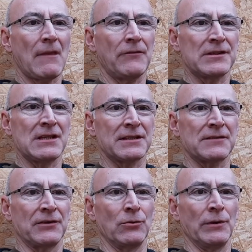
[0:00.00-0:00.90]
this last
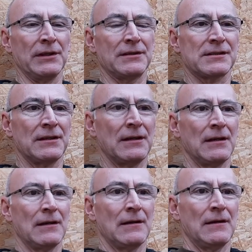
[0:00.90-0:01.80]
few weeks,
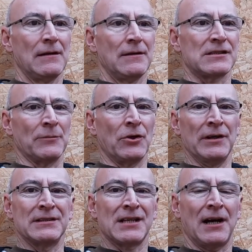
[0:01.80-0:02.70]
so I'm not
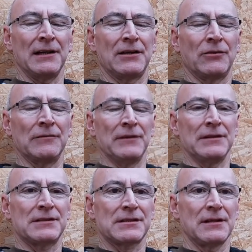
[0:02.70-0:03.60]
entirely
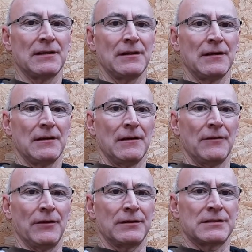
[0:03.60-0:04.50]
convinced
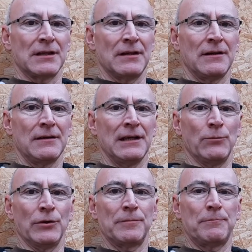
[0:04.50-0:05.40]
that it
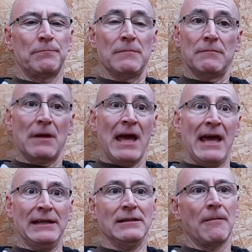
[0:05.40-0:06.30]
would
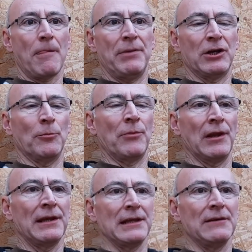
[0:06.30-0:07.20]
A, pick up the
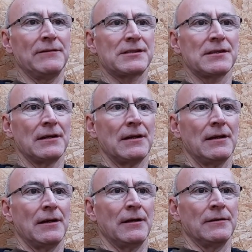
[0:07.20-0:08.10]
leaves,
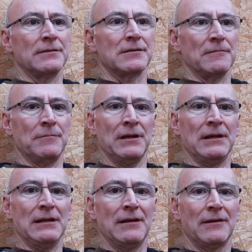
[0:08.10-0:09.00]
and
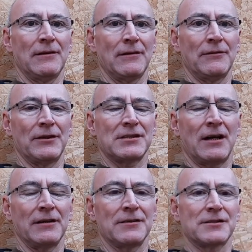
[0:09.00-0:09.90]
B, the
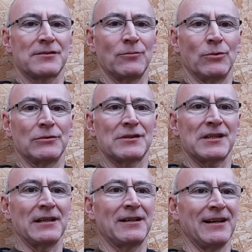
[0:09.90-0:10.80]
tyres won't
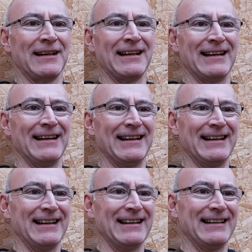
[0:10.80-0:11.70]
sink
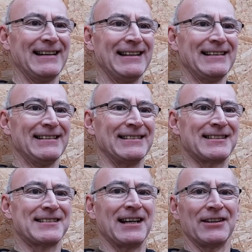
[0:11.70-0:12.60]
and
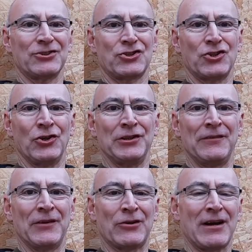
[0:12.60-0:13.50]
start
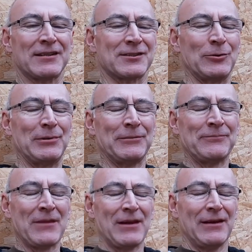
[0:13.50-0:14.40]
churning the grass up.
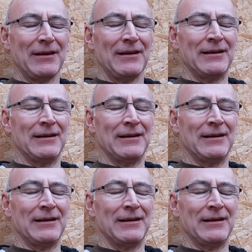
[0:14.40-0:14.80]
I